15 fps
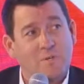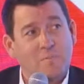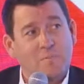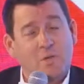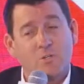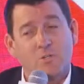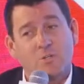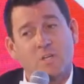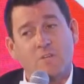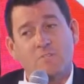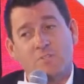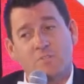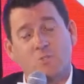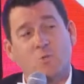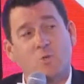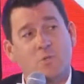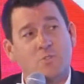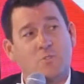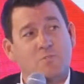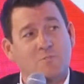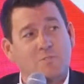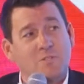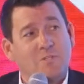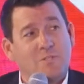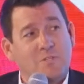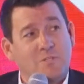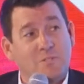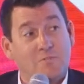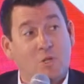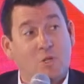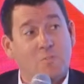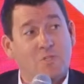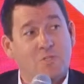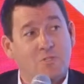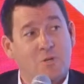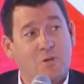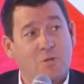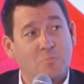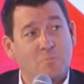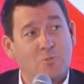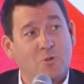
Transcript: and you're given the choice of developing autonomous